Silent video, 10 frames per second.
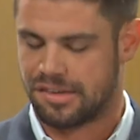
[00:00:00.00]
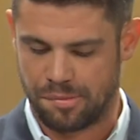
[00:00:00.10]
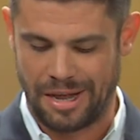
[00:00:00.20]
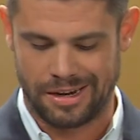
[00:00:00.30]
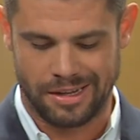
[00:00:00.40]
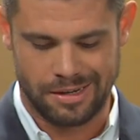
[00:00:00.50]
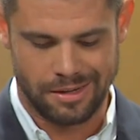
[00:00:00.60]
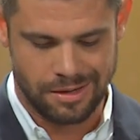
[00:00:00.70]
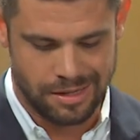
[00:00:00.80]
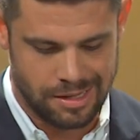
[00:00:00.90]
I spell it
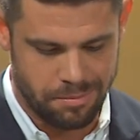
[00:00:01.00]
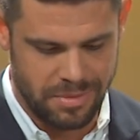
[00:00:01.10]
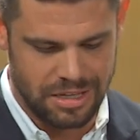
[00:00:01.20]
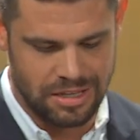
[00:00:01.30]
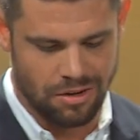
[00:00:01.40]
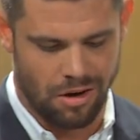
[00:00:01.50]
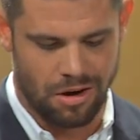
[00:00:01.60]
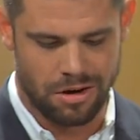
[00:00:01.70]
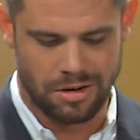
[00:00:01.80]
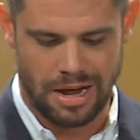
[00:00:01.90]
M E
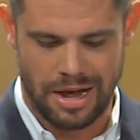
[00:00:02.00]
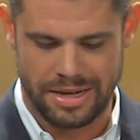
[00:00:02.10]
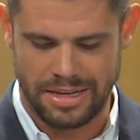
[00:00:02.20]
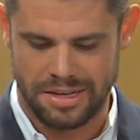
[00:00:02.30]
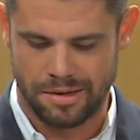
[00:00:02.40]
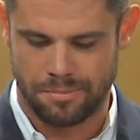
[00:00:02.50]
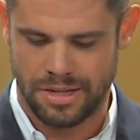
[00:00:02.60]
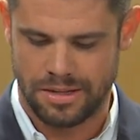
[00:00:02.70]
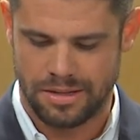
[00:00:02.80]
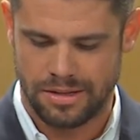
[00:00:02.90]
R I
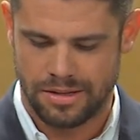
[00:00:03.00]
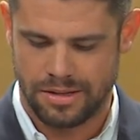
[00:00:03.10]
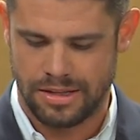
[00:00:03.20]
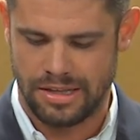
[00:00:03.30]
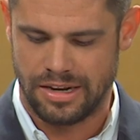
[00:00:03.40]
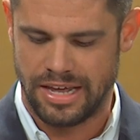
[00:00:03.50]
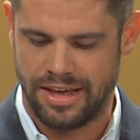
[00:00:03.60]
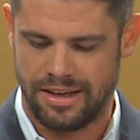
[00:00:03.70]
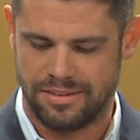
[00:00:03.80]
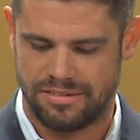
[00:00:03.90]
M N
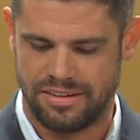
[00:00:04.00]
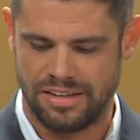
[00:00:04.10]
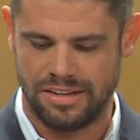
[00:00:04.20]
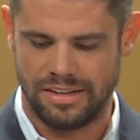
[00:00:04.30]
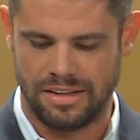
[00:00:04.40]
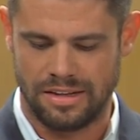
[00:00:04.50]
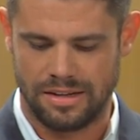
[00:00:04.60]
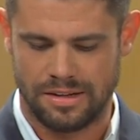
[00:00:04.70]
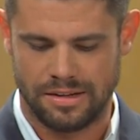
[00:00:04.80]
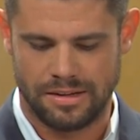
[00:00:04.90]
A T E.